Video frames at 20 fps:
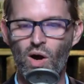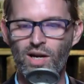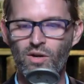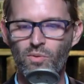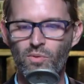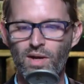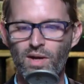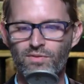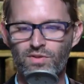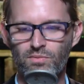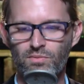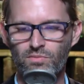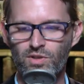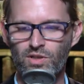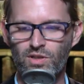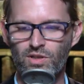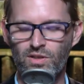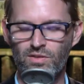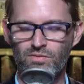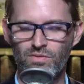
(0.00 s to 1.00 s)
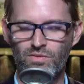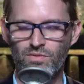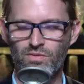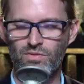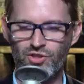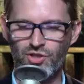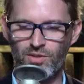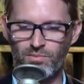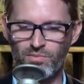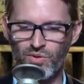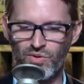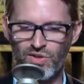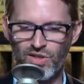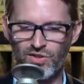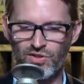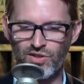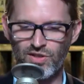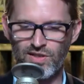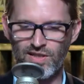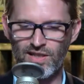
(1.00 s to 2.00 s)
we have some real legit
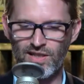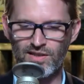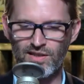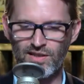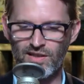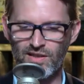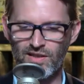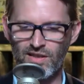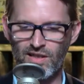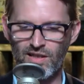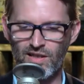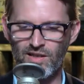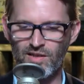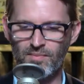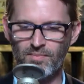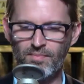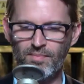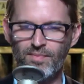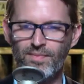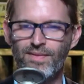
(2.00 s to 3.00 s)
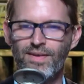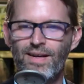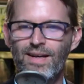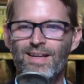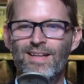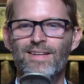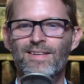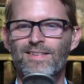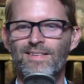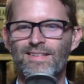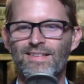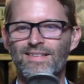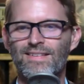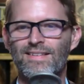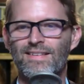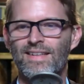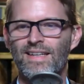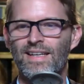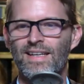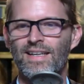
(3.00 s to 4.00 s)
musicians out there, um, and
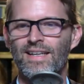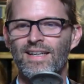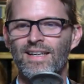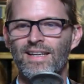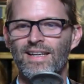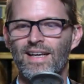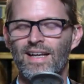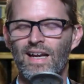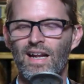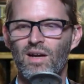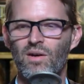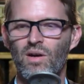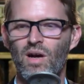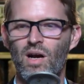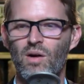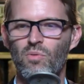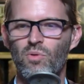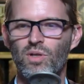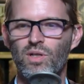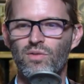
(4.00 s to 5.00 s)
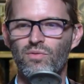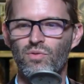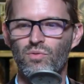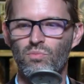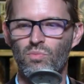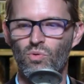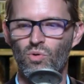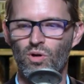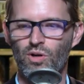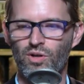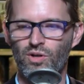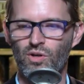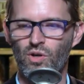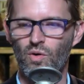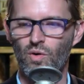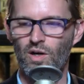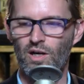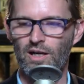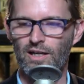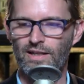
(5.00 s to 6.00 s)
and I, I will give you more to go
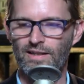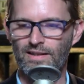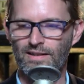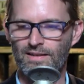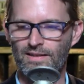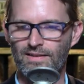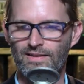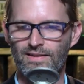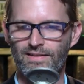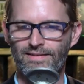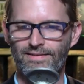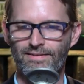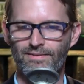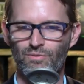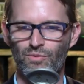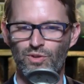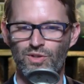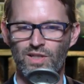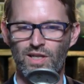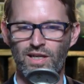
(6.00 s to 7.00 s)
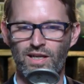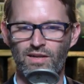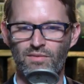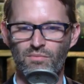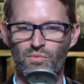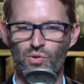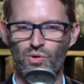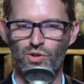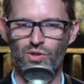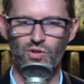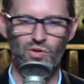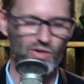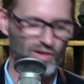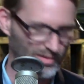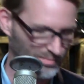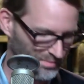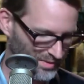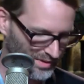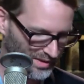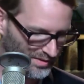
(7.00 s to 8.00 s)
on once I have more to go
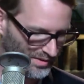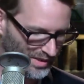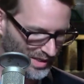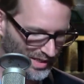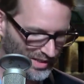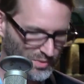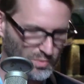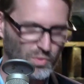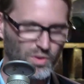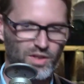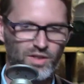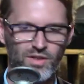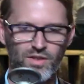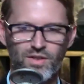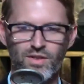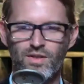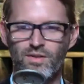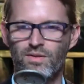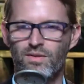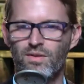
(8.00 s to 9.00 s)
on. But uh, I just wanted to.